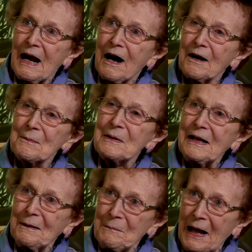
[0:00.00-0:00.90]
arm in
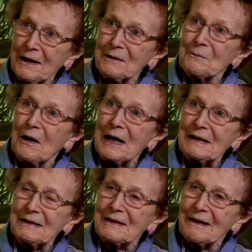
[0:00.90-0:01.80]
black and
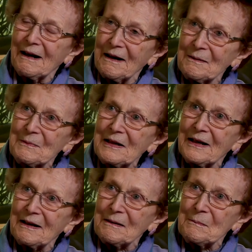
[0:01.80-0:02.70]
white, arm in
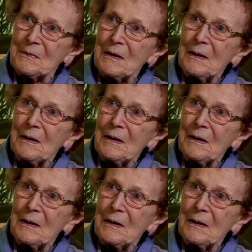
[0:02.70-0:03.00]
arm,